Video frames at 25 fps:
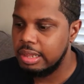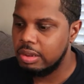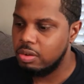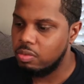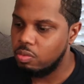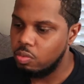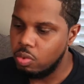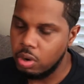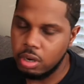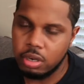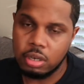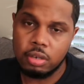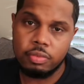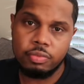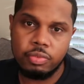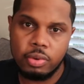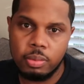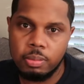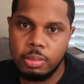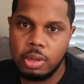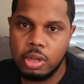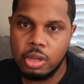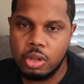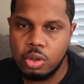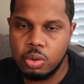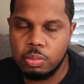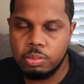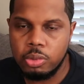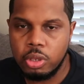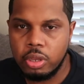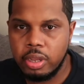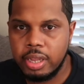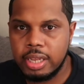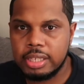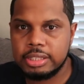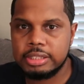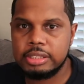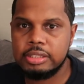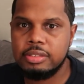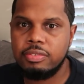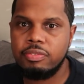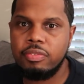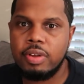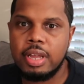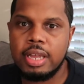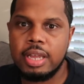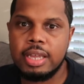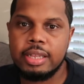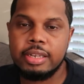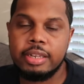working from home, you'll actually
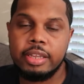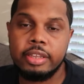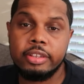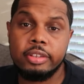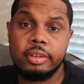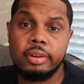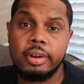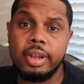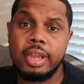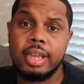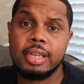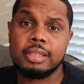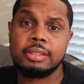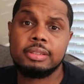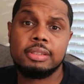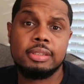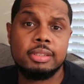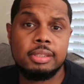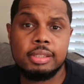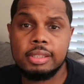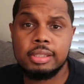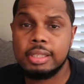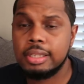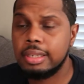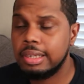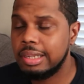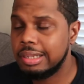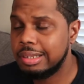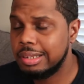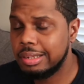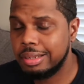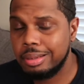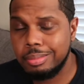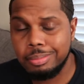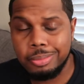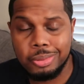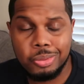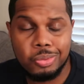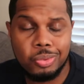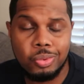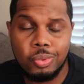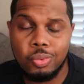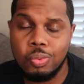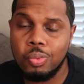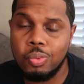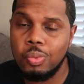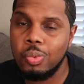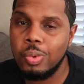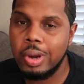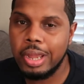find that you're actually looking at that computer
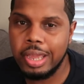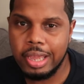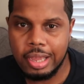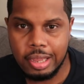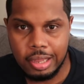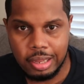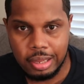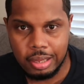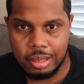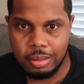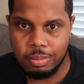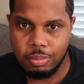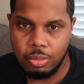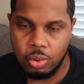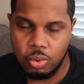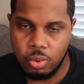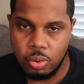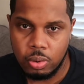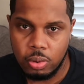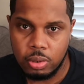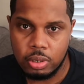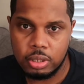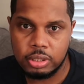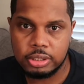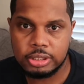way more.